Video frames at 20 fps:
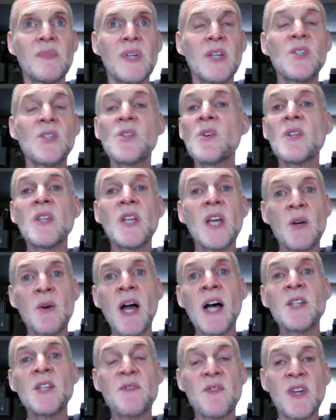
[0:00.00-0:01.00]
it's certainly a
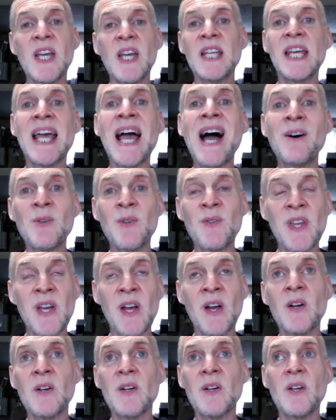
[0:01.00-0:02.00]
grounds for getting out of
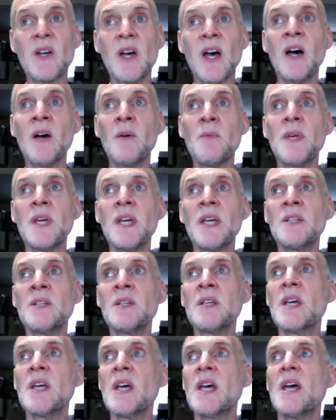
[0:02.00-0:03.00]
there.
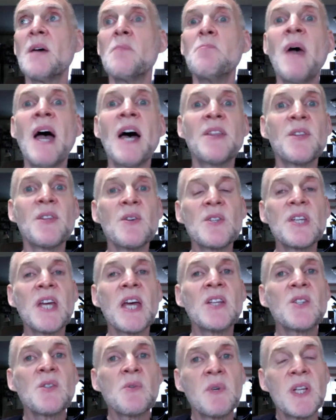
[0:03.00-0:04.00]
In Matthew
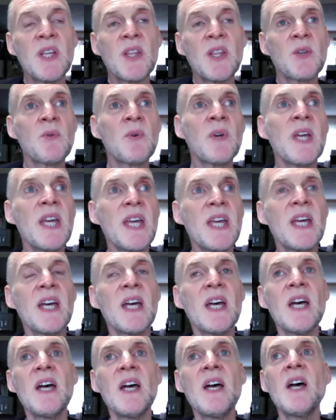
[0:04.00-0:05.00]
10:23,
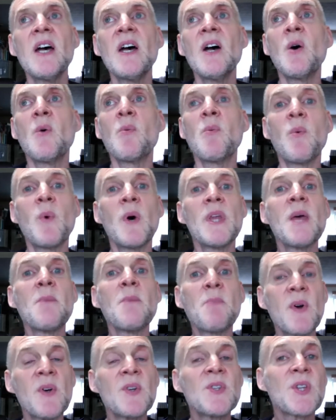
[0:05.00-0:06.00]
when
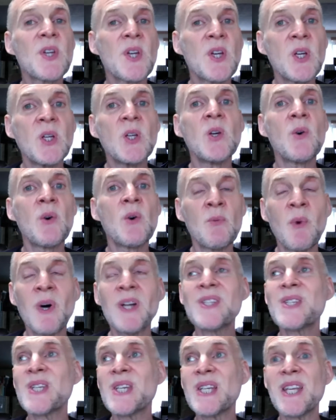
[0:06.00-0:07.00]
they persecute you in
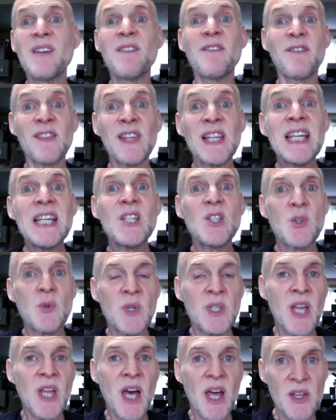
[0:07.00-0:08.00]
one city, flee
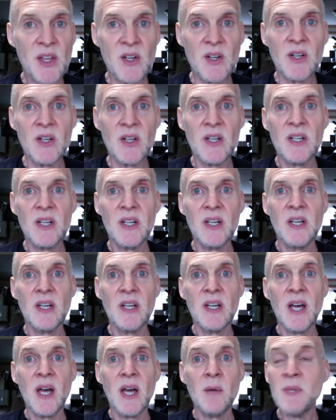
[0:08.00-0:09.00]
to another.
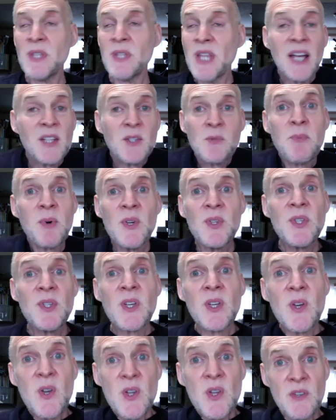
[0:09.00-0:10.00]
I mean, that's
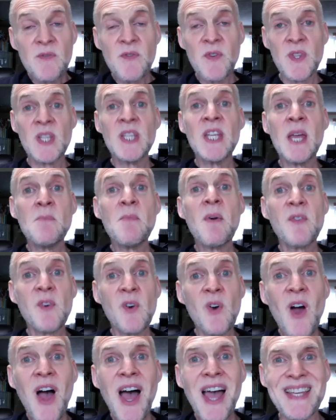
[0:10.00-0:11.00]
persecution for the name
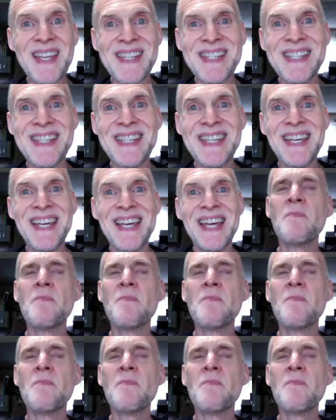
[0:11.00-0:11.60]
of Christ.